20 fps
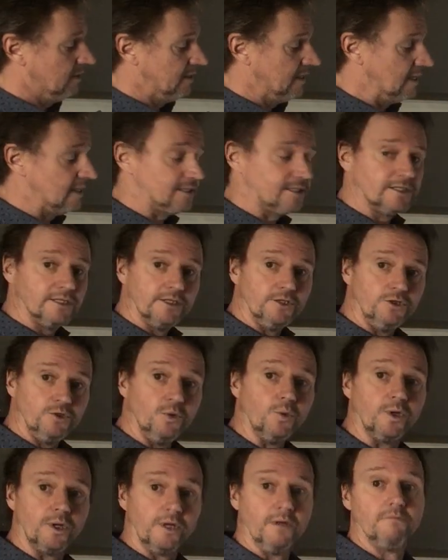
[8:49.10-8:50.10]
that
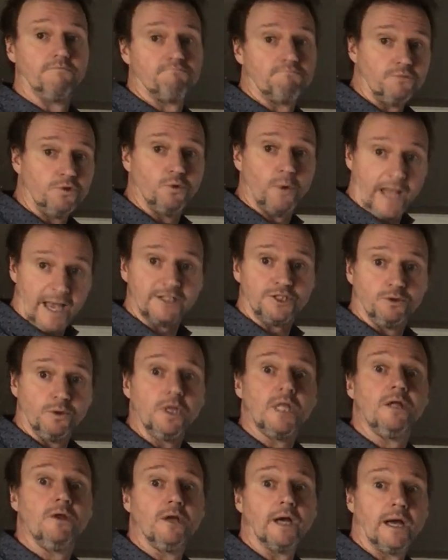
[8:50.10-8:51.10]
you
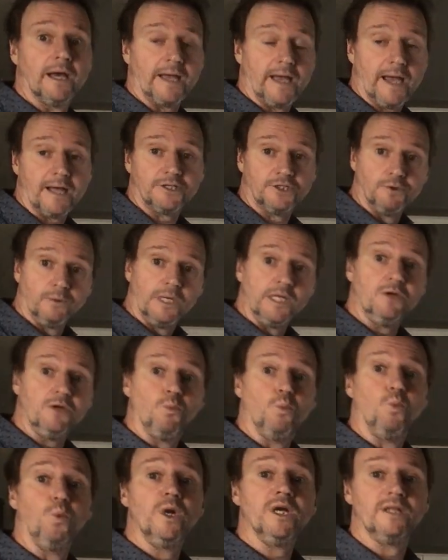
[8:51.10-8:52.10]
actually
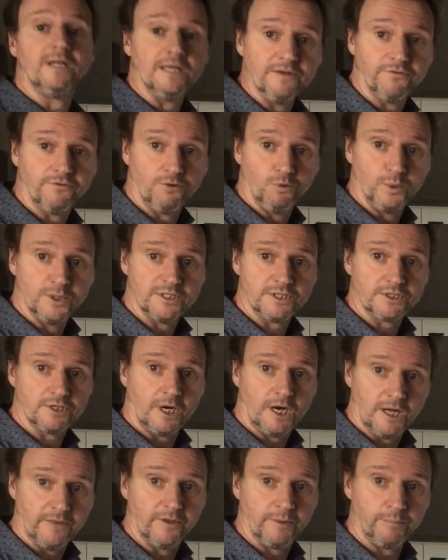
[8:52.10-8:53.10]
will influence
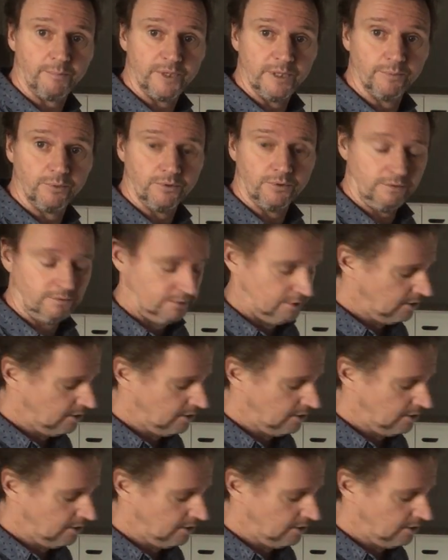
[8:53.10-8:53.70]
other people.